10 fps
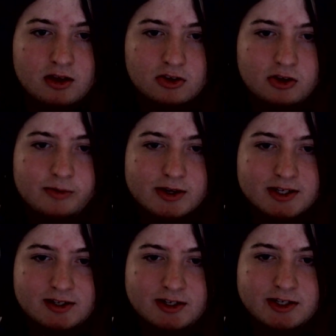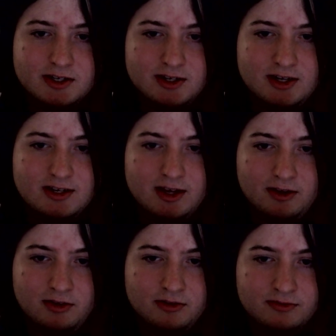Kubrick's attention to
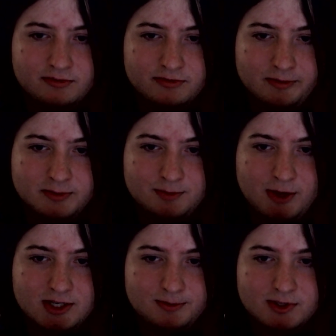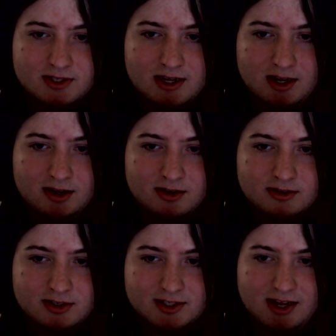detail, from spaceship design
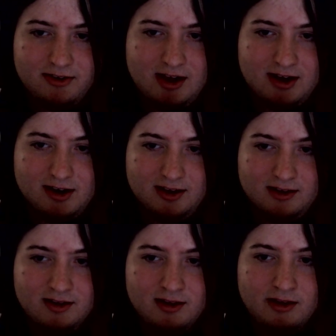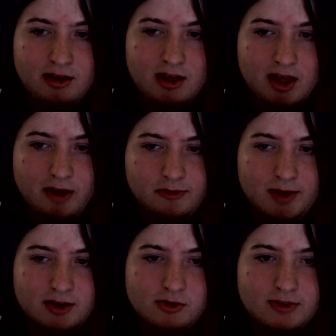to sound editing, helped
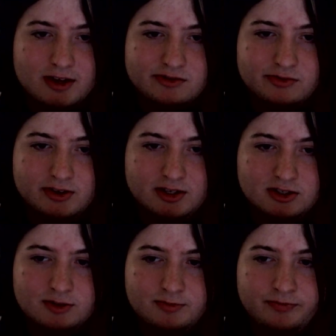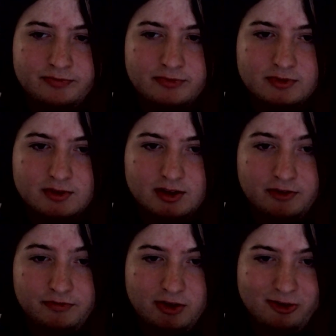make 2001 a
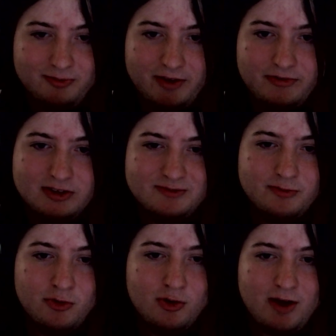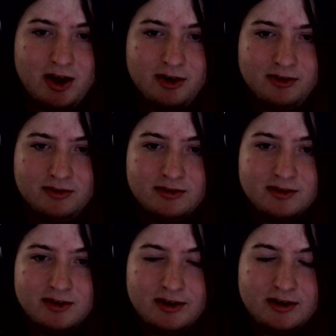film that feels more modern
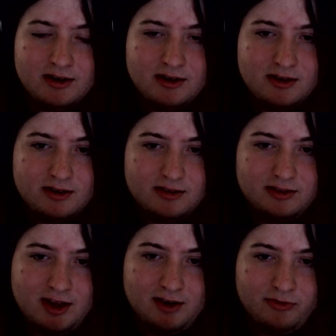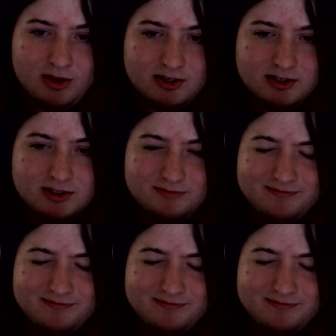than it was.